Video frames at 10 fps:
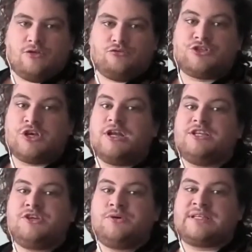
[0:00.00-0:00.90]
Returning
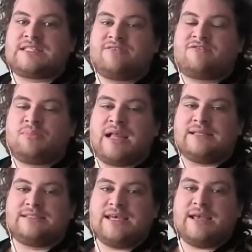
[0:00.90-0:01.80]
to his essay for Plan
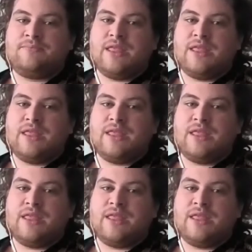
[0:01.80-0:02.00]
C,